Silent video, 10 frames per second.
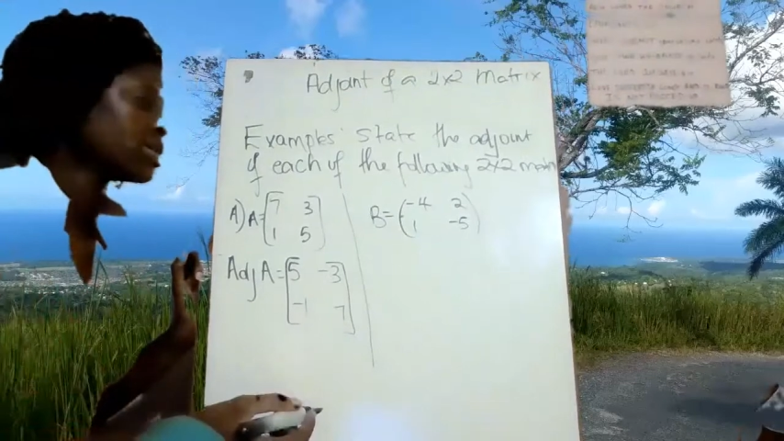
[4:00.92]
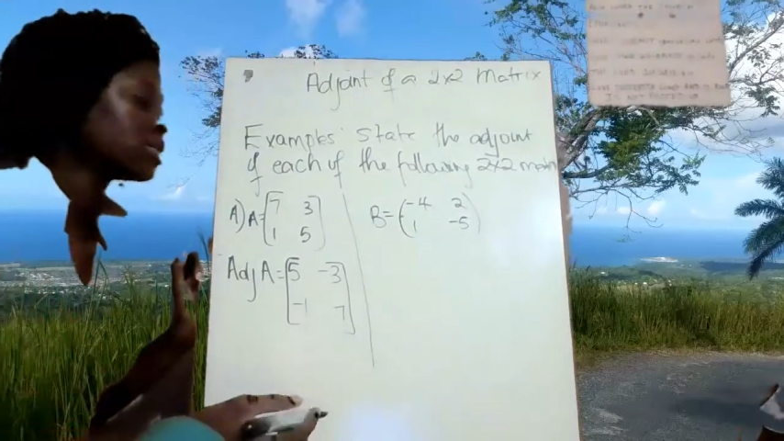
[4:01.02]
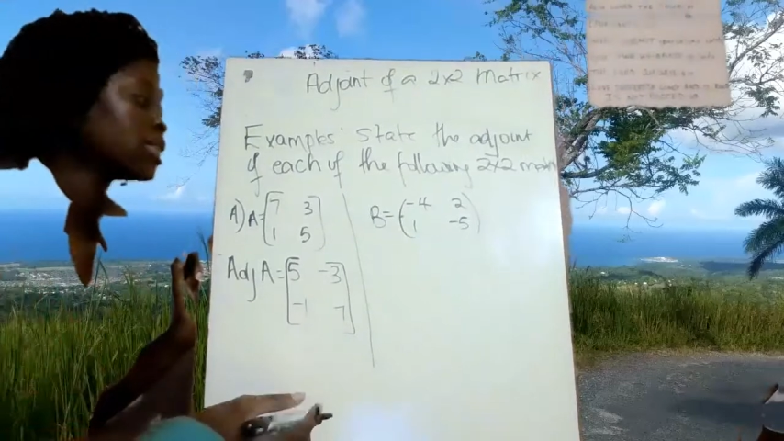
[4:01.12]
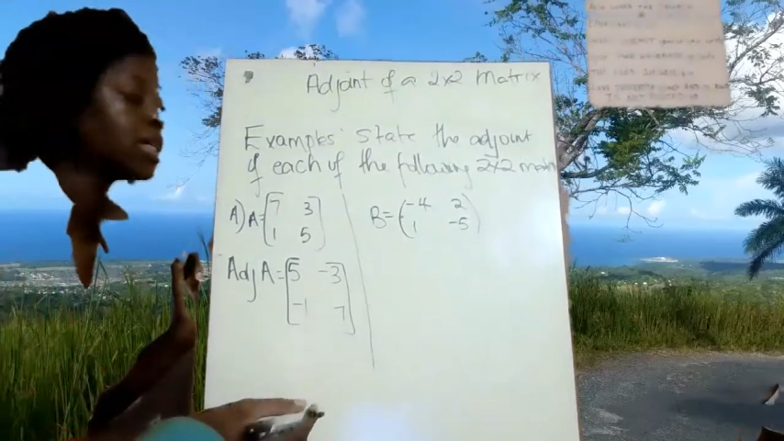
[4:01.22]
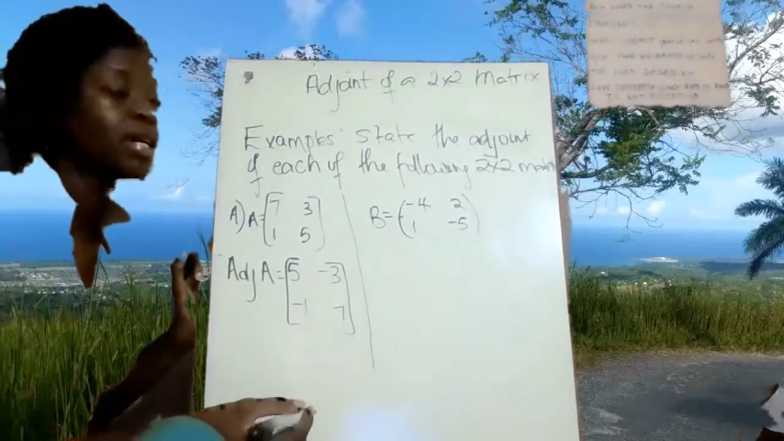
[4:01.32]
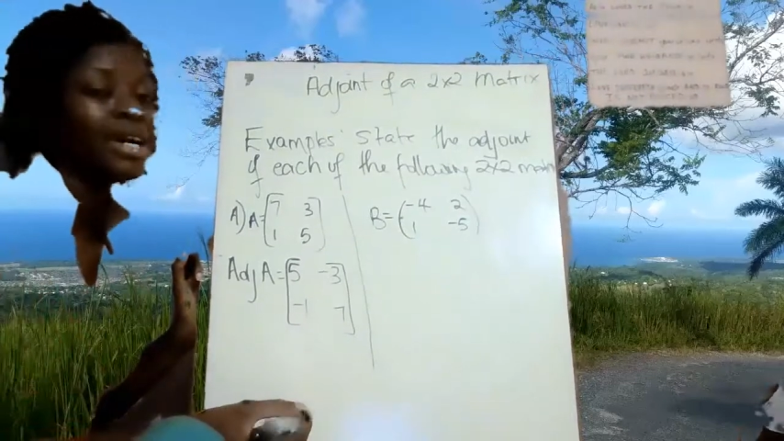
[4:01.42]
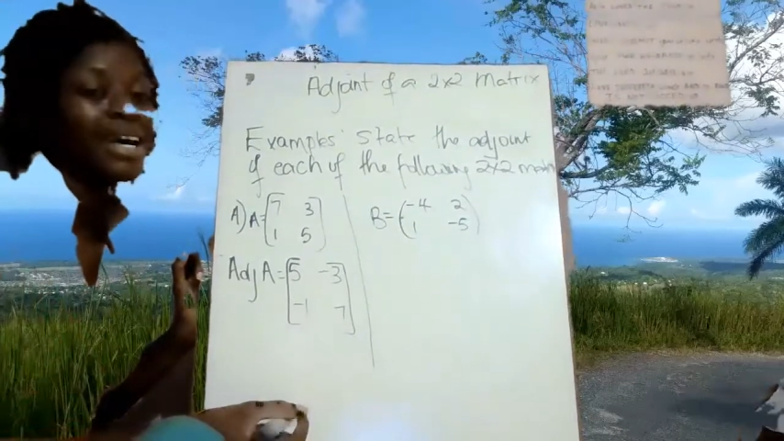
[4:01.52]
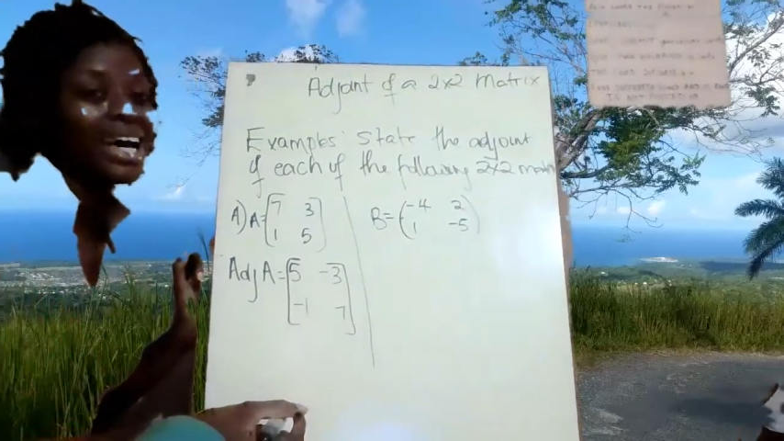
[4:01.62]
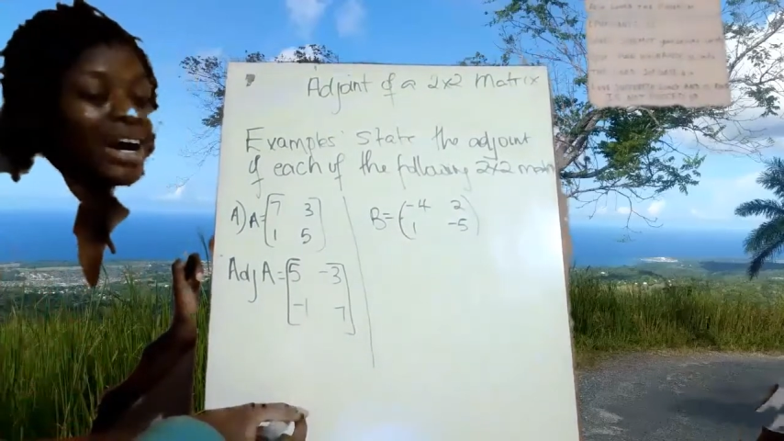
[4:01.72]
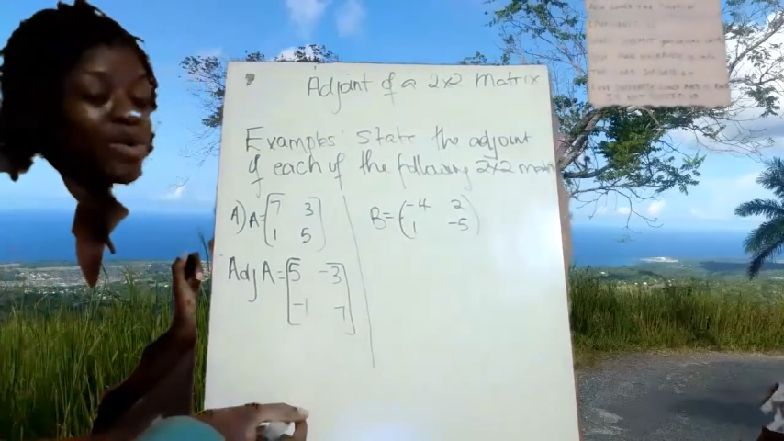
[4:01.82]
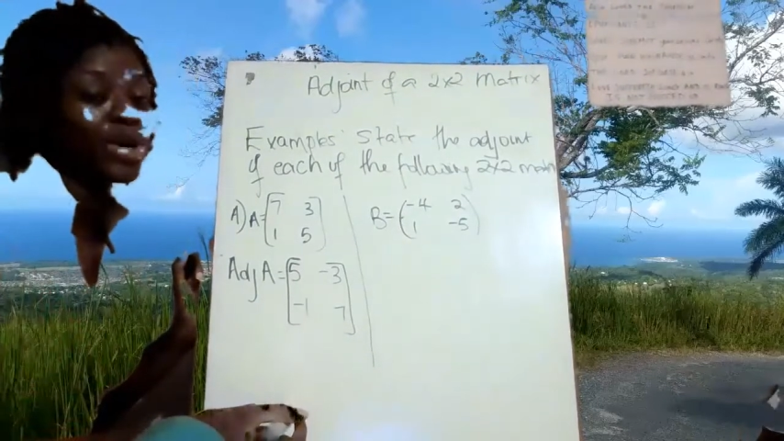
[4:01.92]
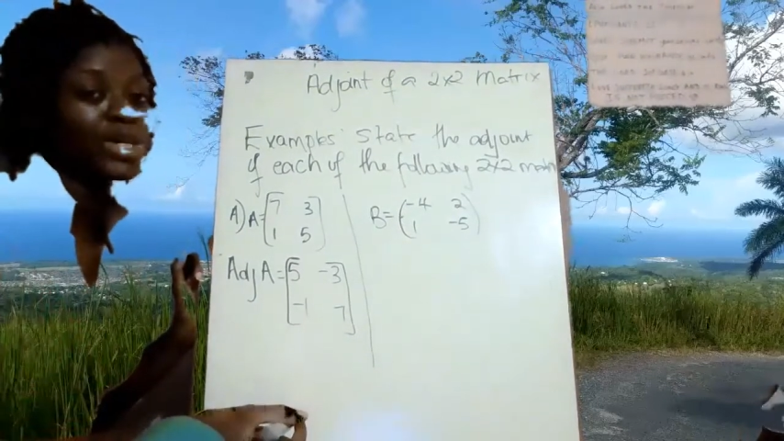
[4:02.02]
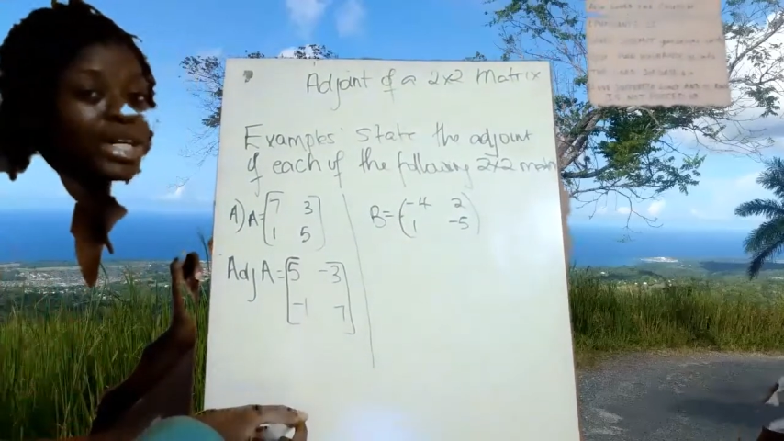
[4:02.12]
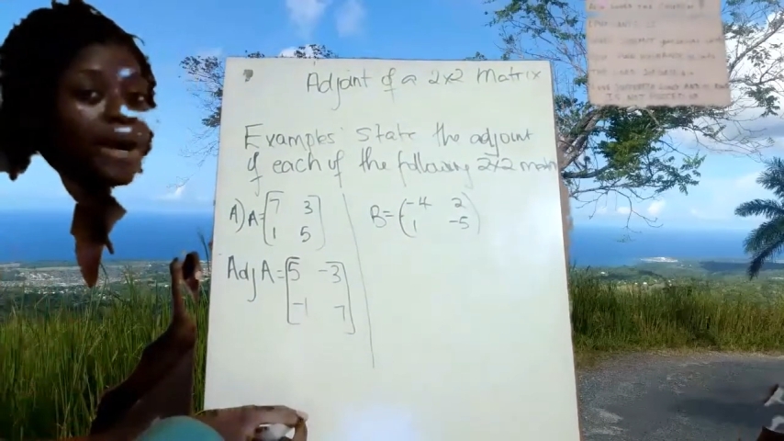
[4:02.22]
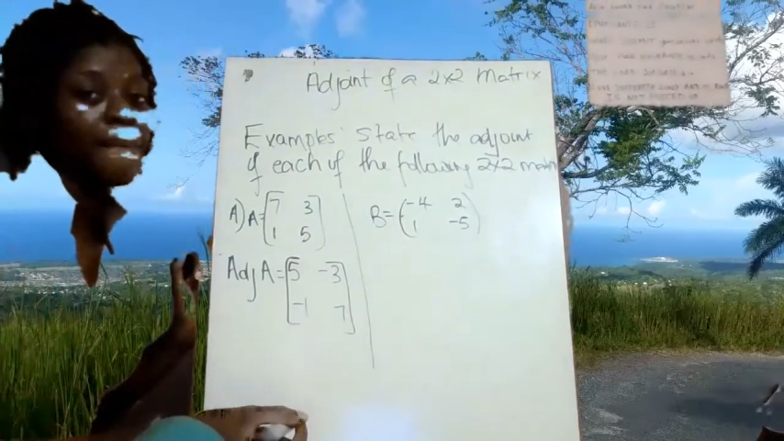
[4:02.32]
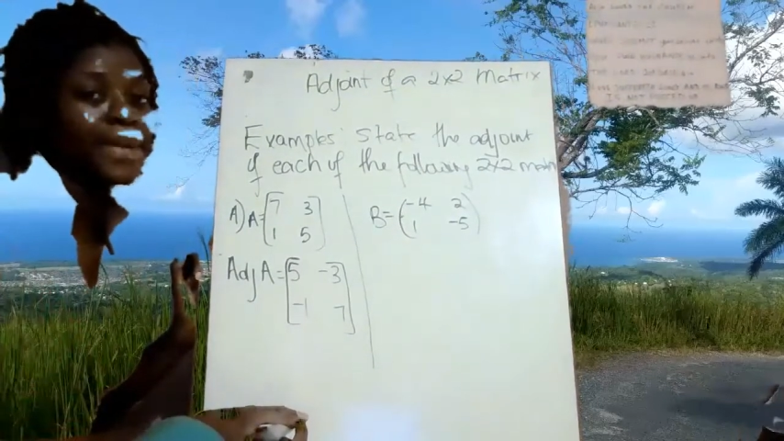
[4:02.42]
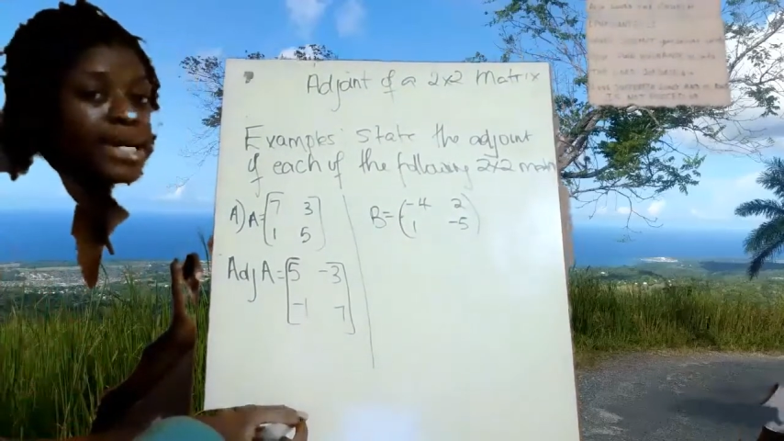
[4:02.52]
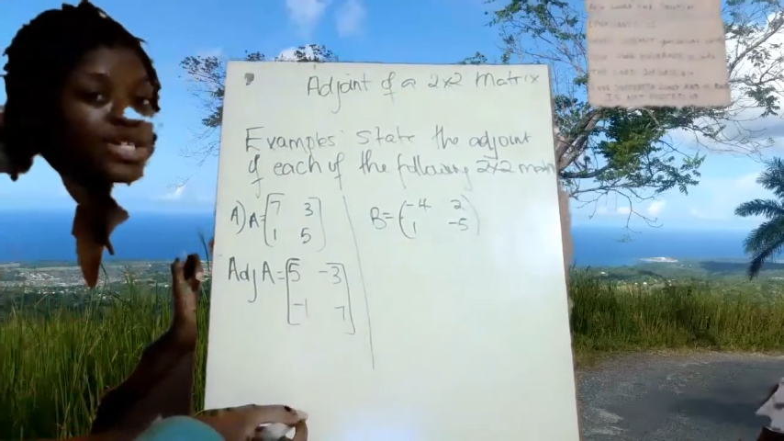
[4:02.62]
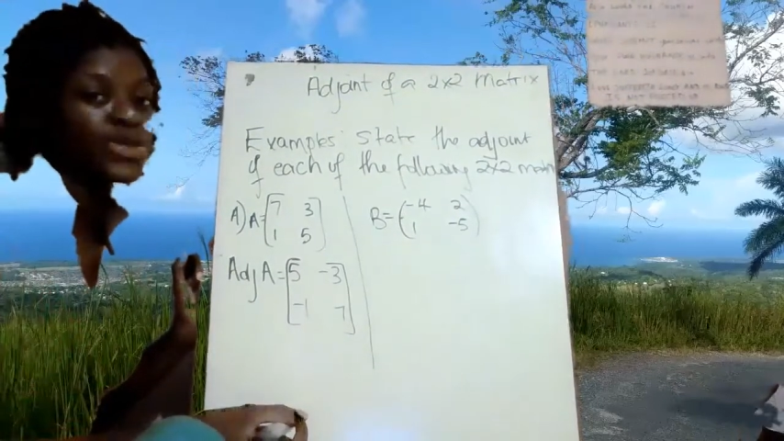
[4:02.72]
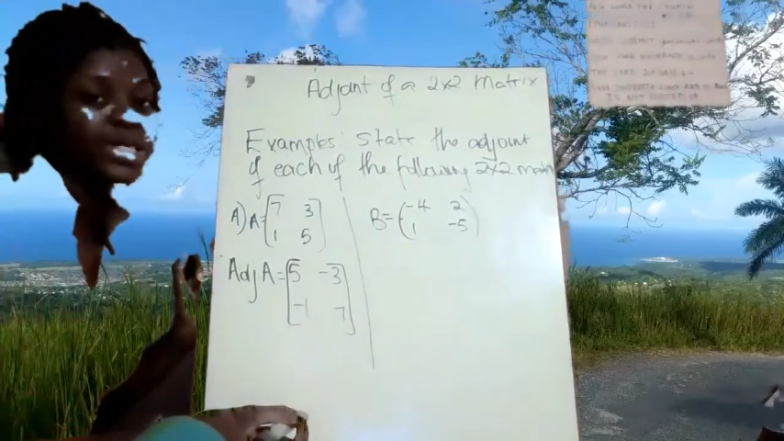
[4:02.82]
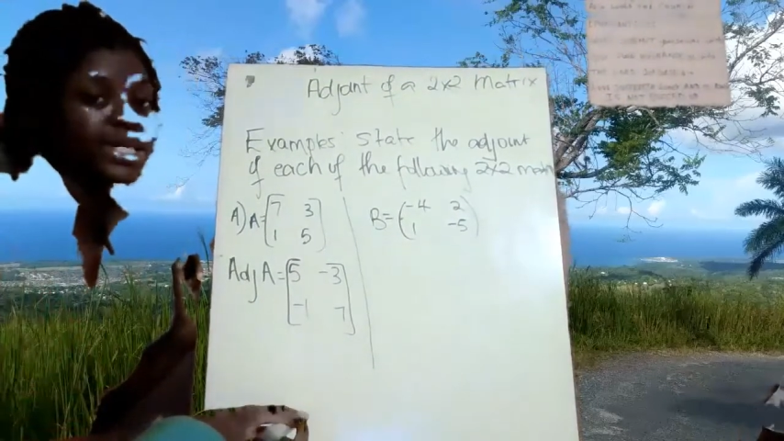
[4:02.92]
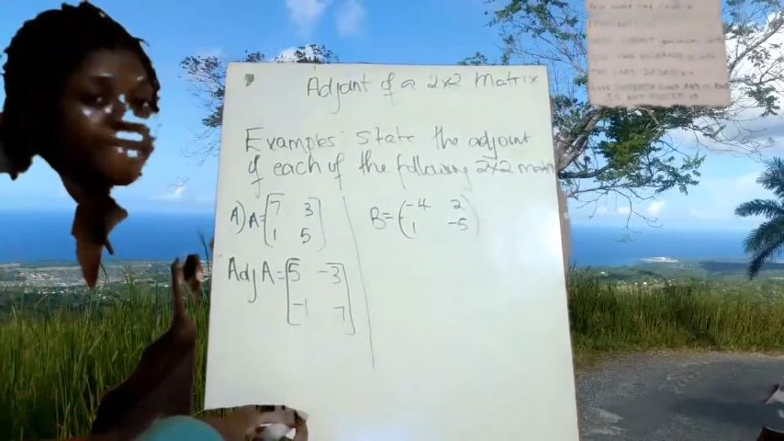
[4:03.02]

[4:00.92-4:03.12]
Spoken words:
and we're looking at matrix